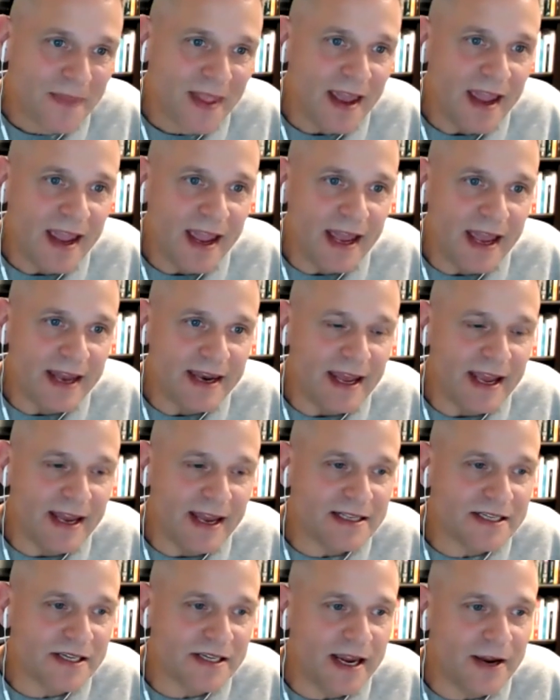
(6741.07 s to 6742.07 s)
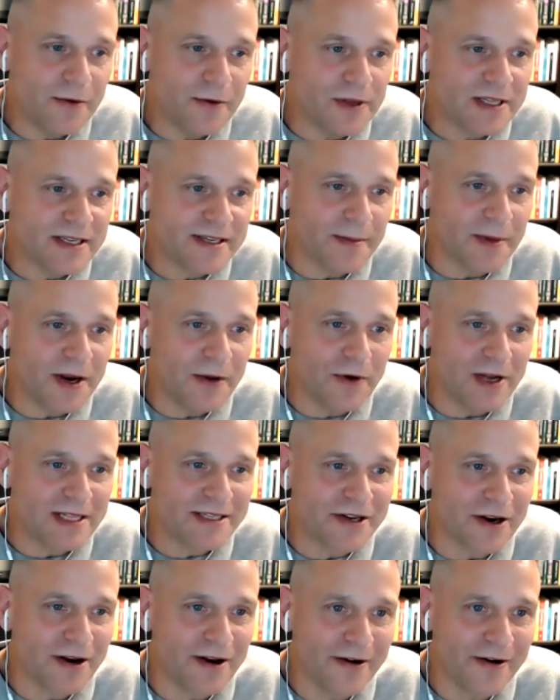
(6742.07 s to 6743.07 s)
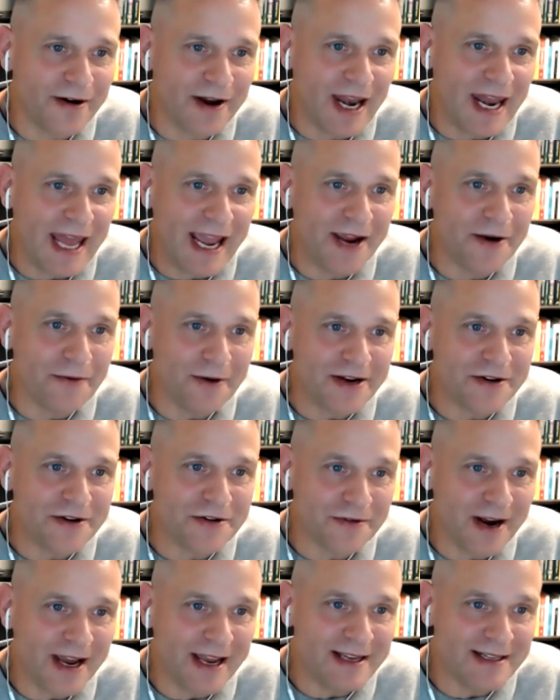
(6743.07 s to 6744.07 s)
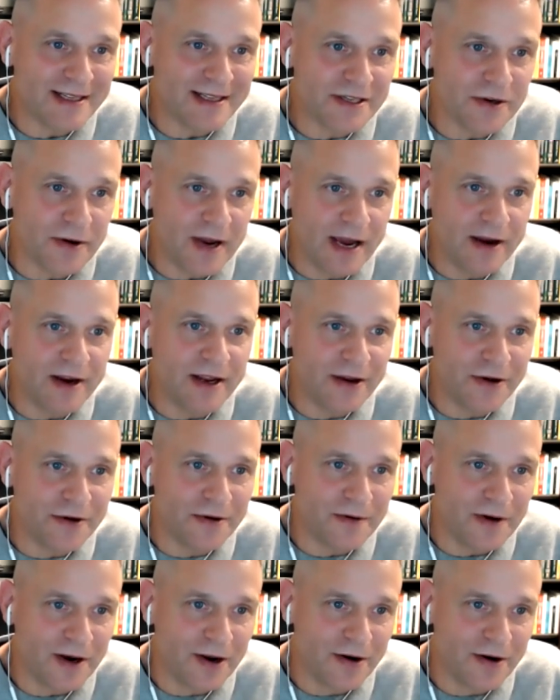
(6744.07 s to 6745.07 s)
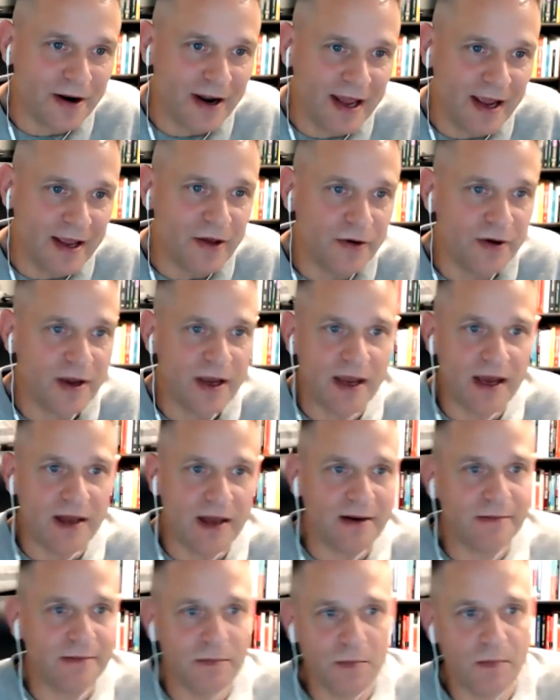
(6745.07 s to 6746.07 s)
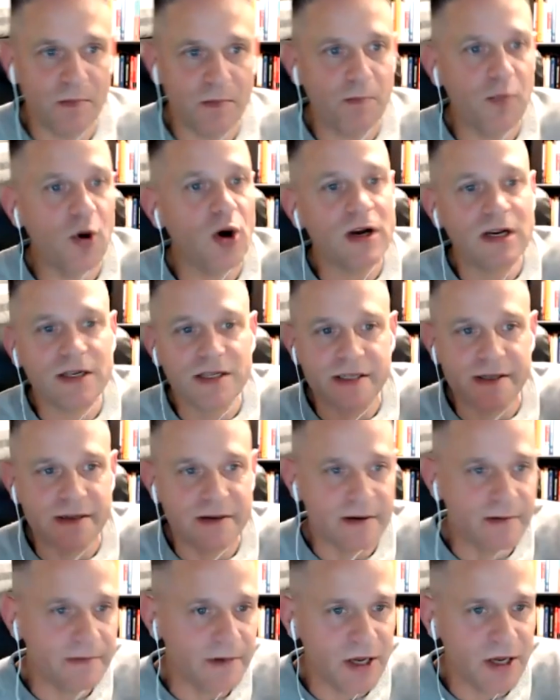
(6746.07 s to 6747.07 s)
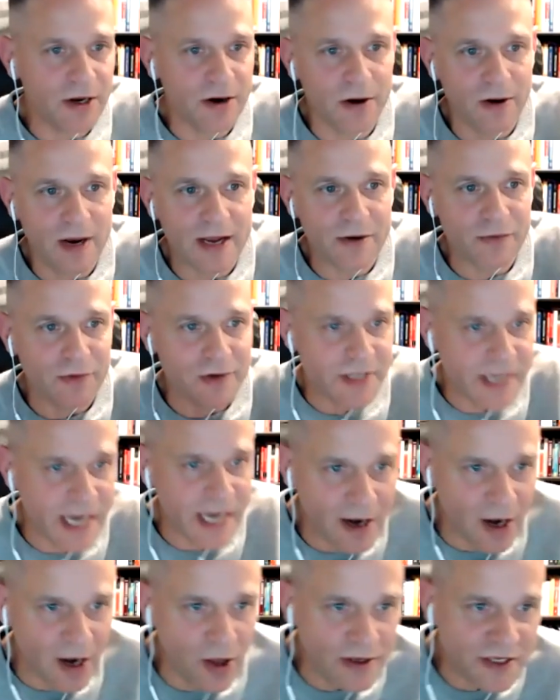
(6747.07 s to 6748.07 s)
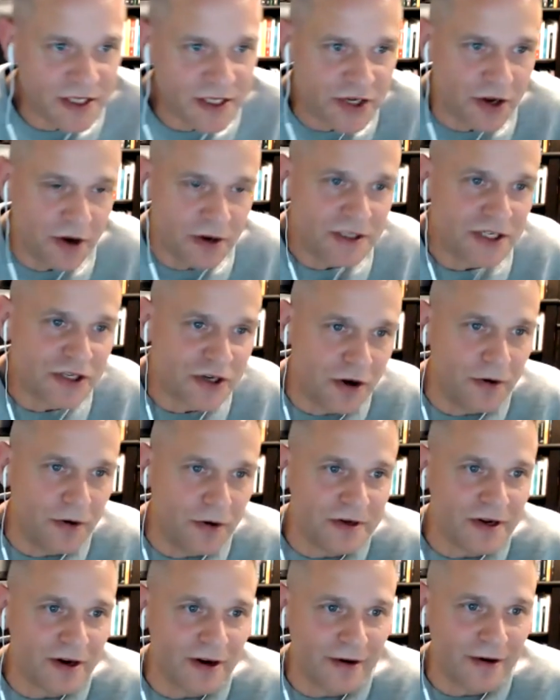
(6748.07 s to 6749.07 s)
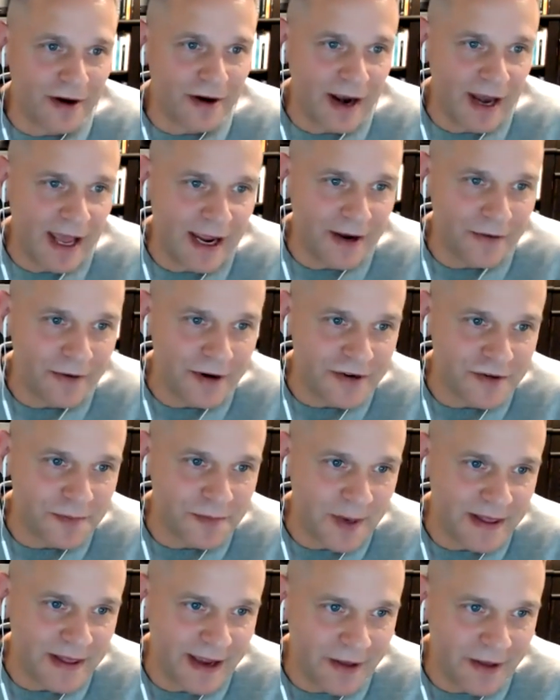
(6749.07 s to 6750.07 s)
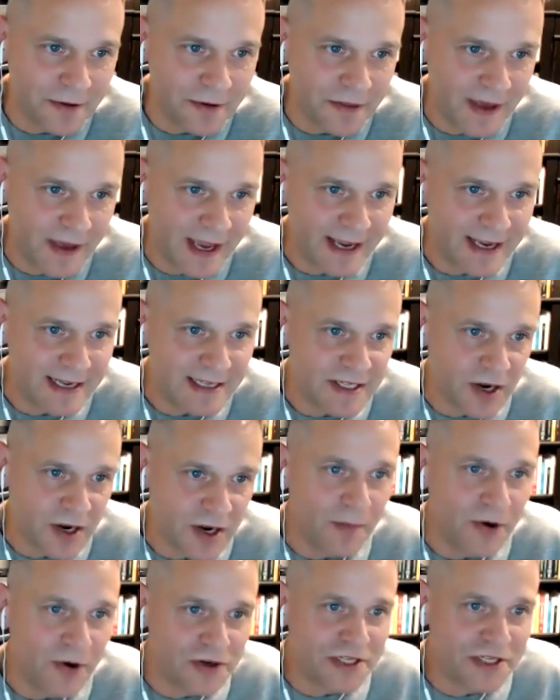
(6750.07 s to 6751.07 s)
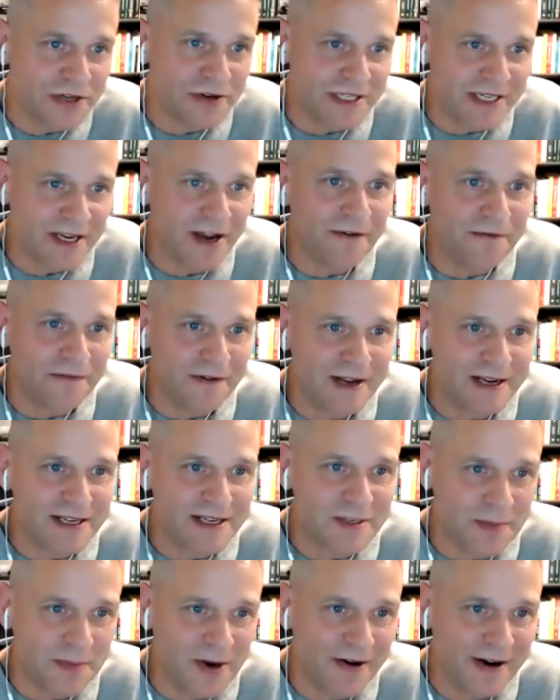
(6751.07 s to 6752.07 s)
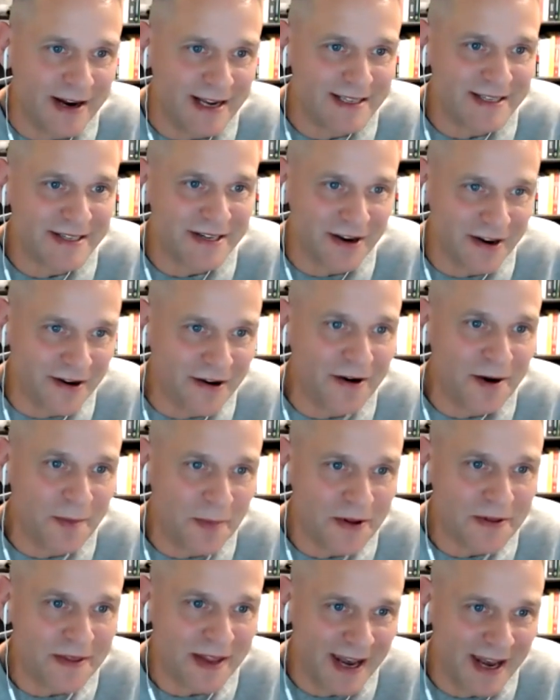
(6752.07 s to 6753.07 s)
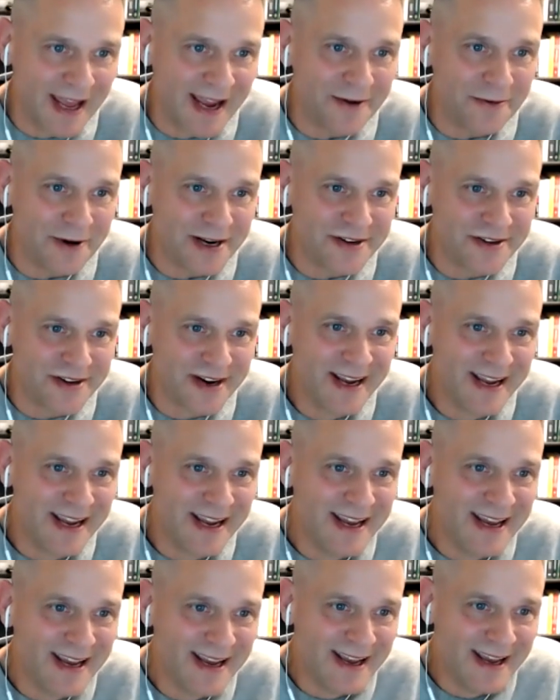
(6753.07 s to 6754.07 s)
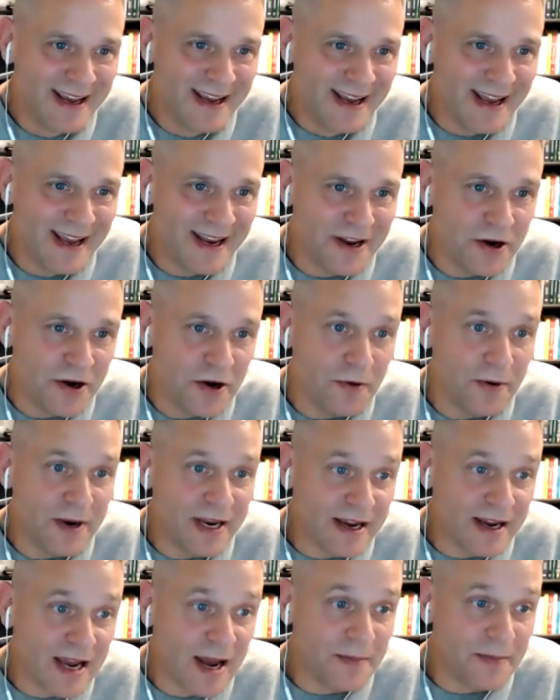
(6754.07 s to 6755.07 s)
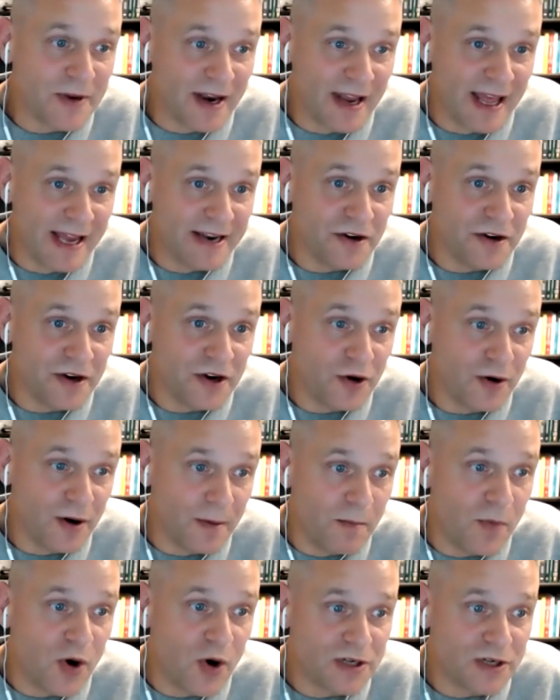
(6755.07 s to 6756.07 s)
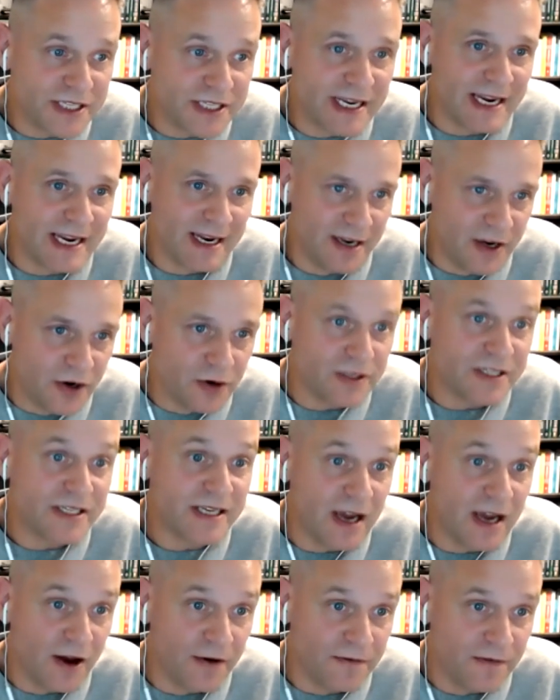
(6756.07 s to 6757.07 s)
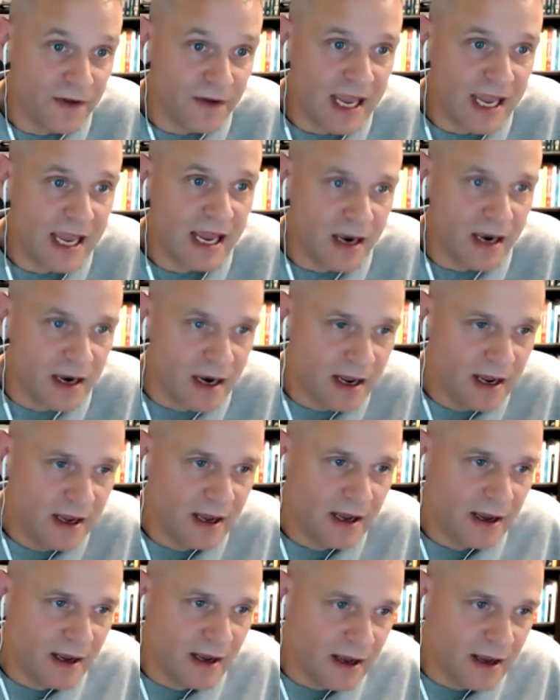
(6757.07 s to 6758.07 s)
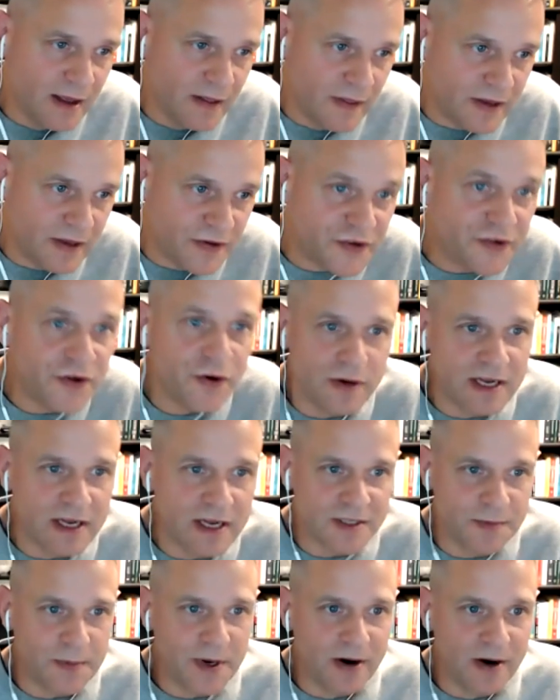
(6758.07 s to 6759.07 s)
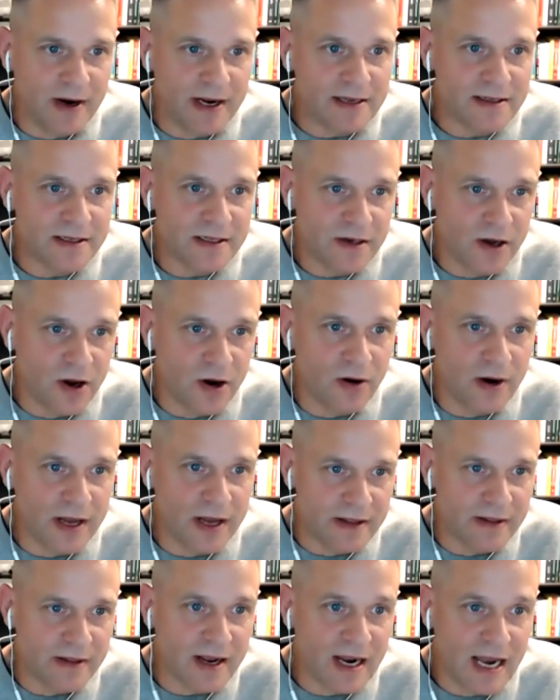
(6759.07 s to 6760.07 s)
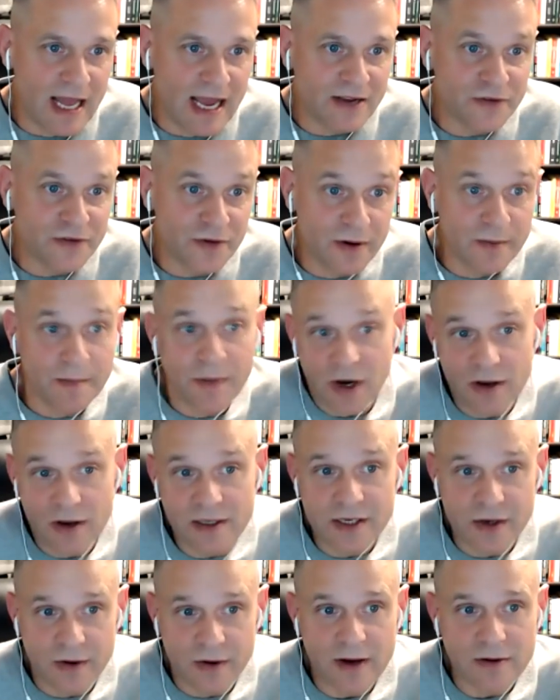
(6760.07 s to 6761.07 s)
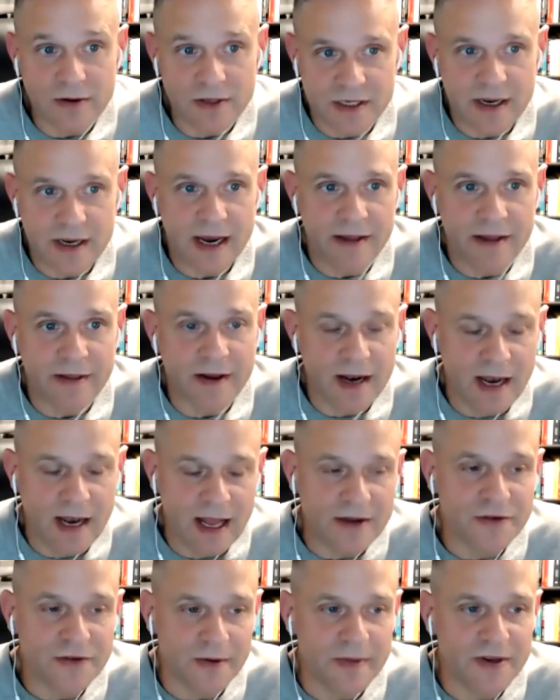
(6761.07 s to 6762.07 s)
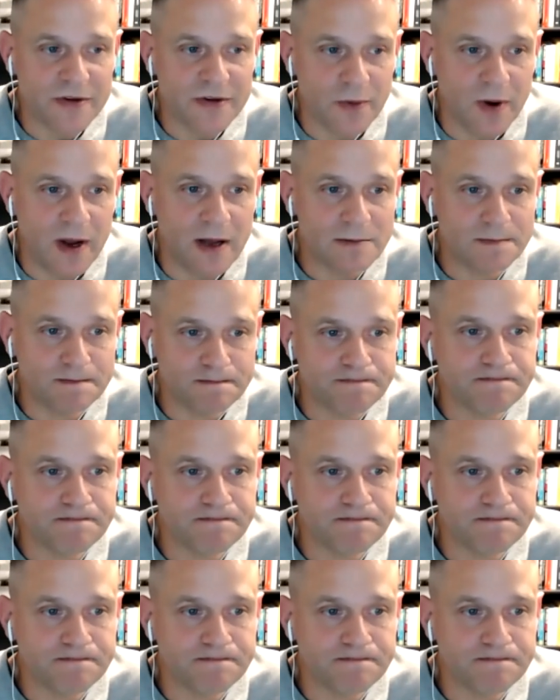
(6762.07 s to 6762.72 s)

And, and it's like when somebody wants to learn a language, right? So how do you learn a language? You can get books, you know, like Rosetta Stone to learn a language. But the other thing is immerse yourself in experience to learn about the language. And, you know, when you come to London, you're immersing yourself in the student experience, not only in the classroom, but also outside of the classroom as well.